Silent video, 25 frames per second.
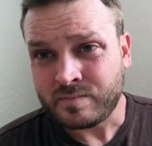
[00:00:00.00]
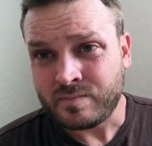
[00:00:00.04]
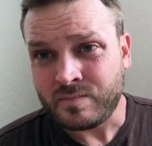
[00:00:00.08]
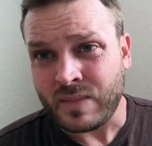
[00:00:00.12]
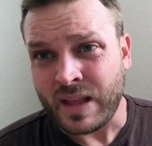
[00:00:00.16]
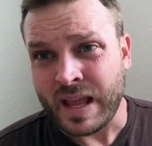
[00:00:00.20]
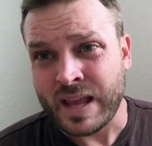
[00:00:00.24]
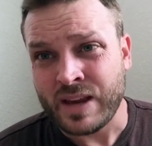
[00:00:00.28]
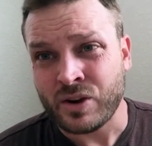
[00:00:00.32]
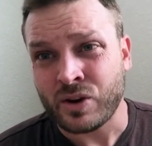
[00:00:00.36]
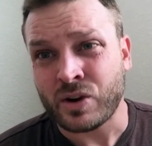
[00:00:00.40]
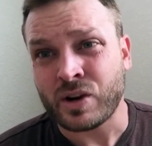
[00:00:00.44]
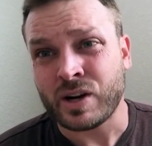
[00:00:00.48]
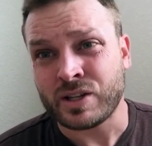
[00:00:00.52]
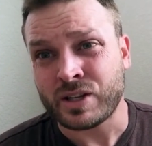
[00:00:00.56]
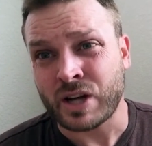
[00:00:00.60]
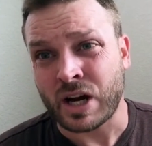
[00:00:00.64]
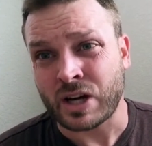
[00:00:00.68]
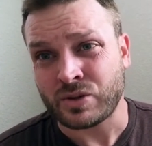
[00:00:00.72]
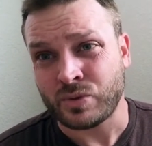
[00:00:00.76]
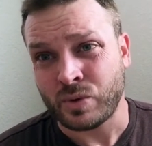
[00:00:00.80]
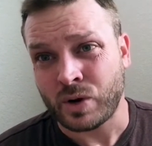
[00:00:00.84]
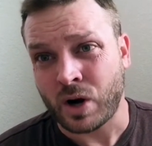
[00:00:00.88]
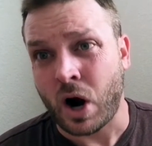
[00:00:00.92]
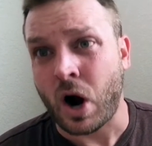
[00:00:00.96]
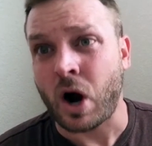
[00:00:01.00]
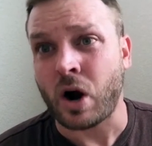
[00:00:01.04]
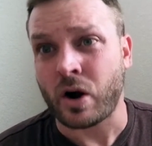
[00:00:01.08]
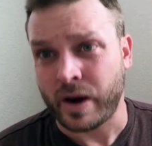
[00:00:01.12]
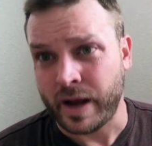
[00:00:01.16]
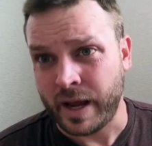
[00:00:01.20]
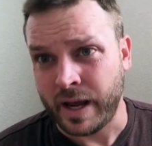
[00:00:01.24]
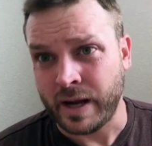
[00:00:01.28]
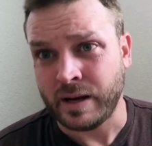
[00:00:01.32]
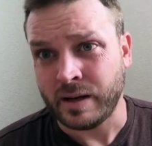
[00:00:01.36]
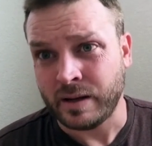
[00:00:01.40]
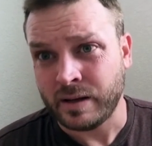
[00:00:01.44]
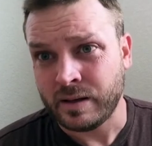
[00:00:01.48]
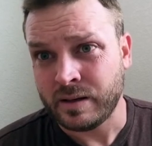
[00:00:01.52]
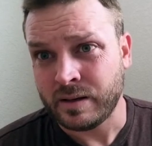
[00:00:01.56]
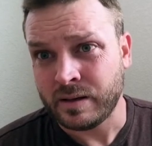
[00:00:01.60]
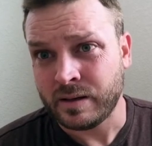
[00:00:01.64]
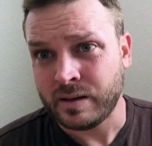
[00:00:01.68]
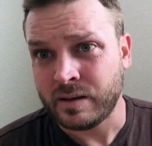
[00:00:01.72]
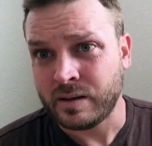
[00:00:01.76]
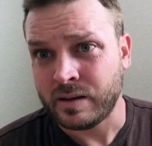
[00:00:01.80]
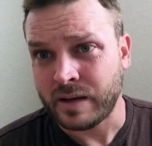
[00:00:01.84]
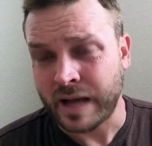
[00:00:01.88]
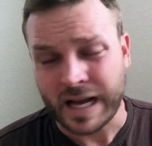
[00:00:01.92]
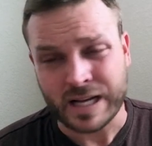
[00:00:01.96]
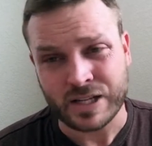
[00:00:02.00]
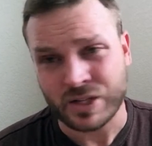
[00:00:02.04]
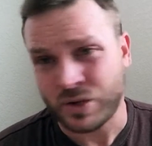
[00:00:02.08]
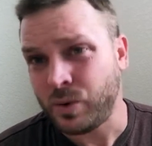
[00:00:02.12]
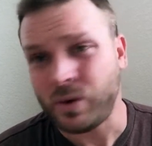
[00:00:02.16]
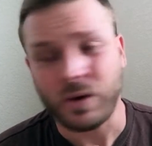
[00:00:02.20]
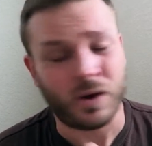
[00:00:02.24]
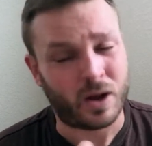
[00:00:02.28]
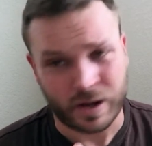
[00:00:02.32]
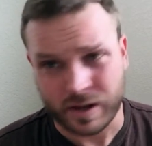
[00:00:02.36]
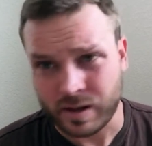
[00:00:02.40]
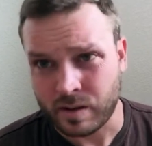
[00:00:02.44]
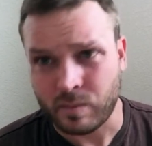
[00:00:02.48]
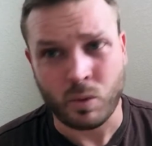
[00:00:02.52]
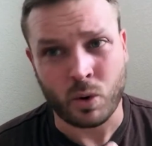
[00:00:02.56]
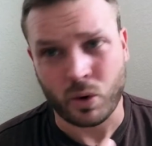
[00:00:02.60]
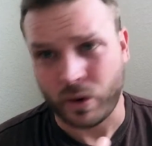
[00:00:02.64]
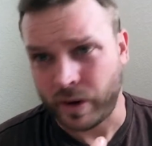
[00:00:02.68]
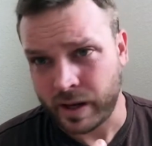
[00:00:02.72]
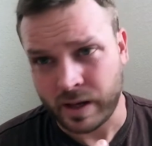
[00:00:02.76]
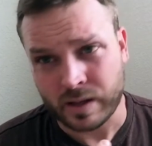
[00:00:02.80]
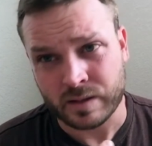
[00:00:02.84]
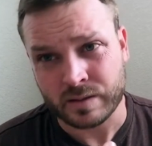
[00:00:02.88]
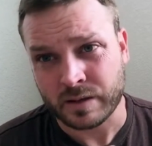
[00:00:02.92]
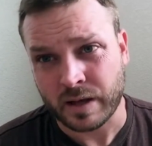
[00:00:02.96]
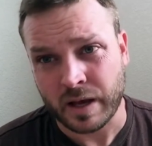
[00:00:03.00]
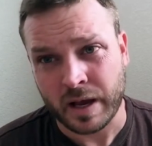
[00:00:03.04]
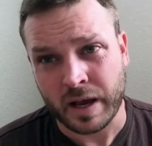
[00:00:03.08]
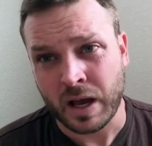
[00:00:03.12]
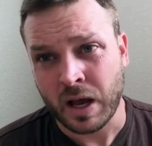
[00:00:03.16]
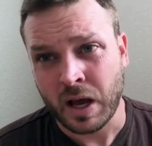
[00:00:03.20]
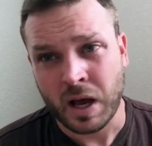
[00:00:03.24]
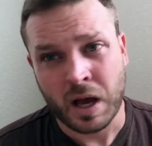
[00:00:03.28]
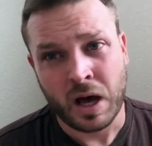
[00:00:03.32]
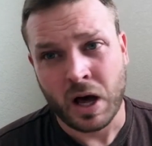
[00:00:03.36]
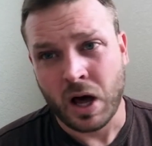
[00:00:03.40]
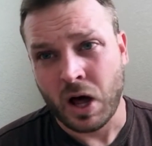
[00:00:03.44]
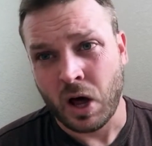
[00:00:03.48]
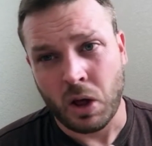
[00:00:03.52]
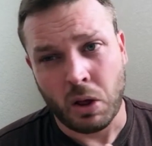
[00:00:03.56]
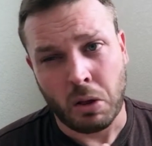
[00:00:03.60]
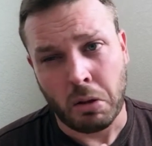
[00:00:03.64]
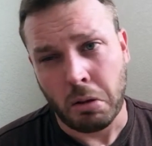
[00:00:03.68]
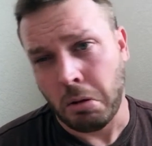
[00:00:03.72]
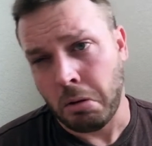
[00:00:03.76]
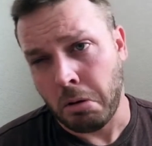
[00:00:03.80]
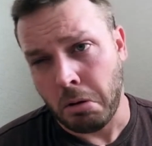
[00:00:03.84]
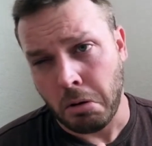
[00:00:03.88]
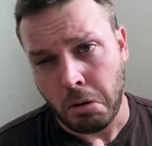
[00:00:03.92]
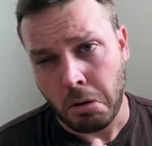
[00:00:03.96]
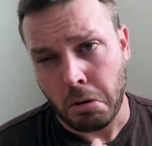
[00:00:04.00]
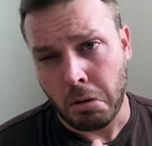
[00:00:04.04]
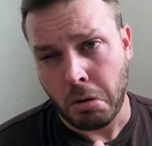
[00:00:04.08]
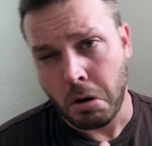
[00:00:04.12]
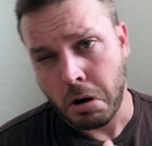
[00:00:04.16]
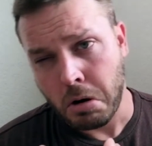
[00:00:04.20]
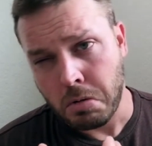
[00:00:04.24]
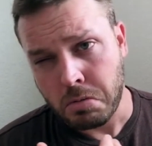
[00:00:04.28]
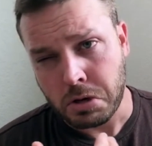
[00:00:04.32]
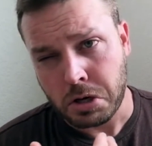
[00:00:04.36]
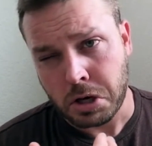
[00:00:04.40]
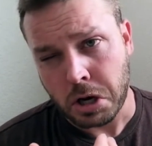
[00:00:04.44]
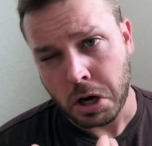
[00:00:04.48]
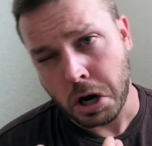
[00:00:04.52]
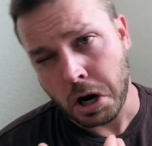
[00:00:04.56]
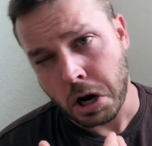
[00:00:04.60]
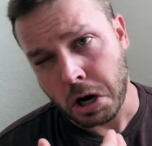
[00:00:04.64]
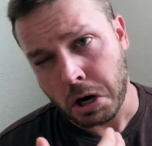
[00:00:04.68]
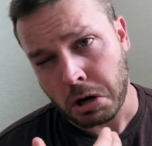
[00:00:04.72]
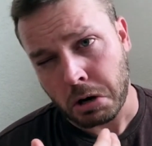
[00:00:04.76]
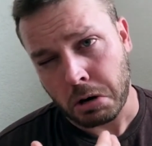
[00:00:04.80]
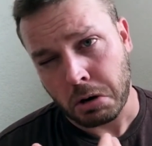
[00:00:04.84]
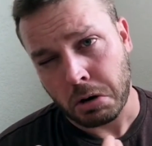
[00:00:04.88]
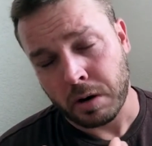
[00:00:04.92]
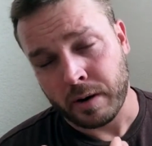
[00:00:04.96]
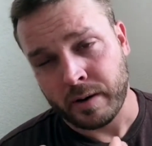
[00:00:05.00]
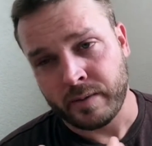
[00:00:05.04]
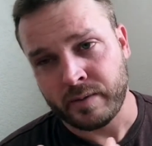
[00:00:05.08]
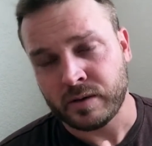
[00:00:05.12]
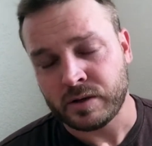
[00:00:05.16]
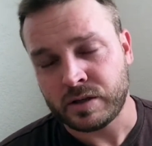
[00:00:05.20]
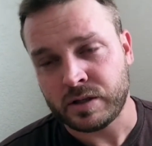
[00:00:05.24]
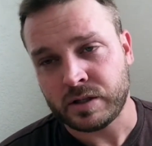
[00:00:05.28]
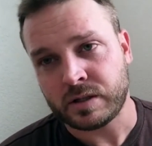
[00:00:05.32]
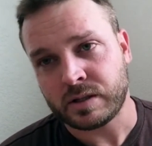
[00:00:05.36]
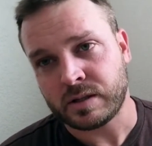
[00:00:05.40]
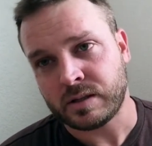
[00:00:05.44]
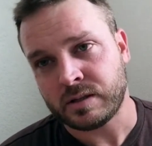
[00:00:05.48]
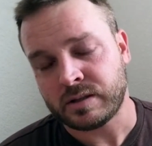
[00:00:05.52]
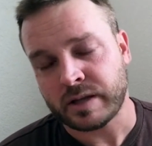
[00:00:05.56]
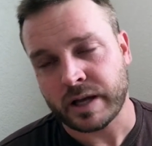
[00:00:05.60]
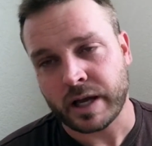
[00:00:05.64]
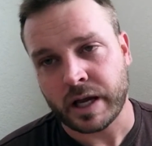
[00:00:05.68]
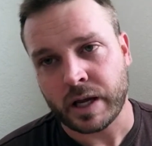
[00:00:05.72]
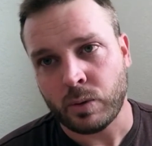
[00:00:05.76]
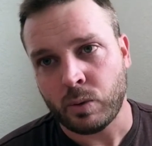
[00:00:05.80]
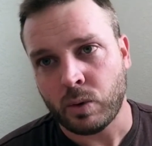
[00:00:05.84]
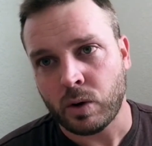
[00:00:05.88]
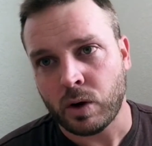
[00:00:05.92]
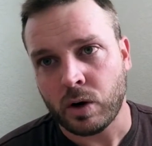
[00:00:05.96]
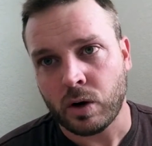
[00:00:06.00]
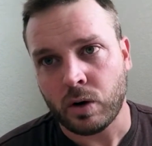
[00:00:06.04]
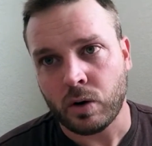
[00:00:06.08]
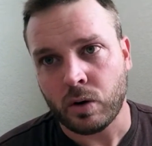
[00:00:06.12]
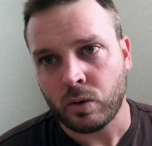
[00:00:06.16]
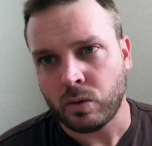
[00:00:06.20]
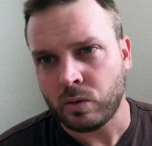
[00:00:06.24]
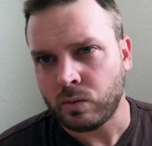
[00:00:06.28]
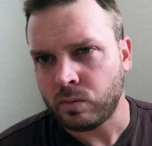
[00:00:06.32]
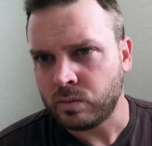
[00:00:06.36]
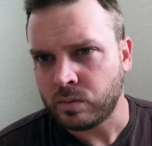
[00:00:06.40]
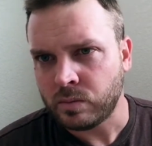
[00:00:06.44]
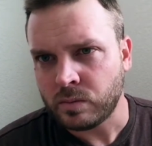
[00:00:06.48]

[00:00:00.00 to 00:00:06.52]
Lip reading: and you're going to talk to an RN at 2 o'clock in the morning and say, I'm sick. And she's going to say, well,